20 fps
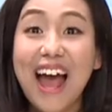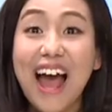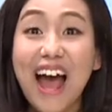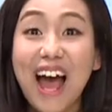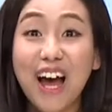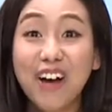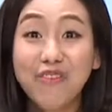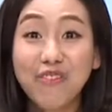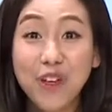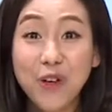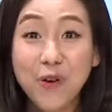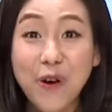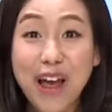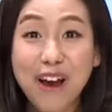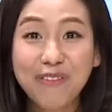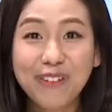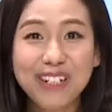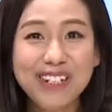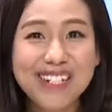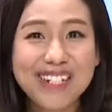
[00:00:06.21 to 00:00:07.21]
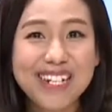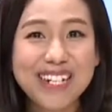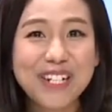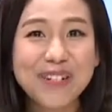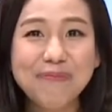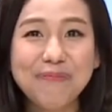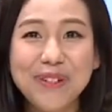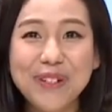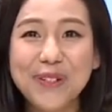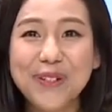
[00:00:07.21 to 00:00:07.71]
Have you ever seen a
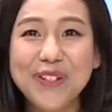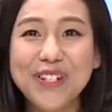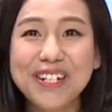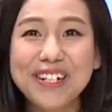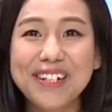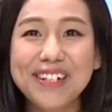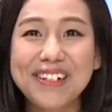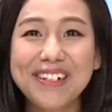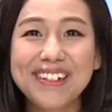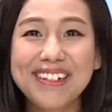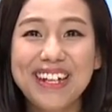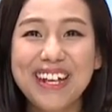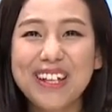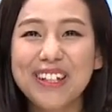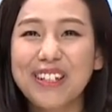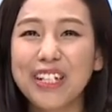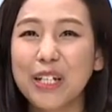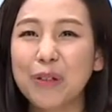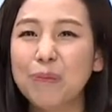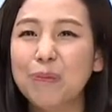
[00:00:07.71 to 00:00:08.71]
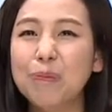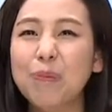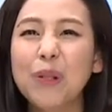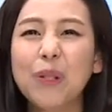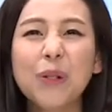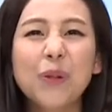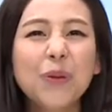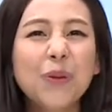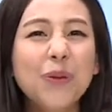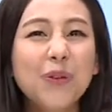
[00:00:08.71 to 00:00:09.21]
musical that
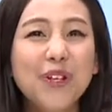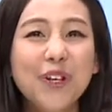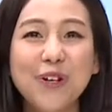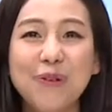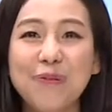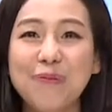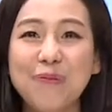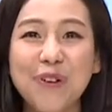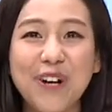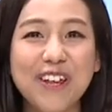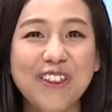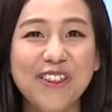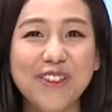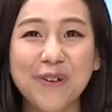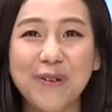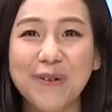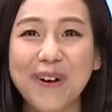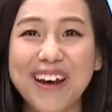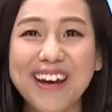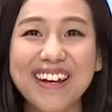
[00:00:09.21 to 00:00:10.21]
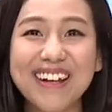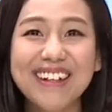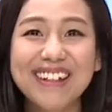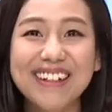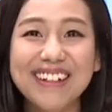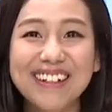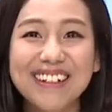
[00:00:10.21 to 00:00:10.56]
blew your breath away?